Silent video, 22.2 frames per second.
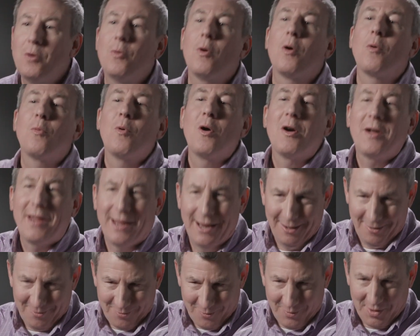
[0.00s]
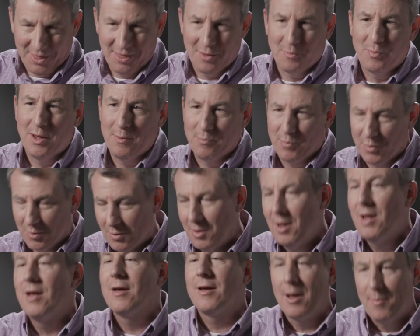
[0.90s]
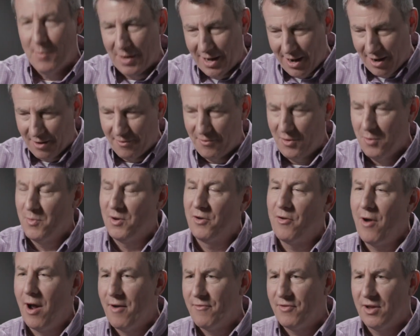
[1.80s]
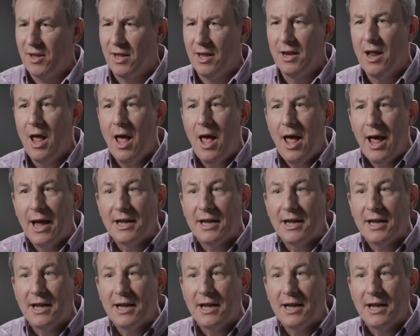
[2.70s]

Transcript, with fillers: who are working with the people coming out of human trafficking.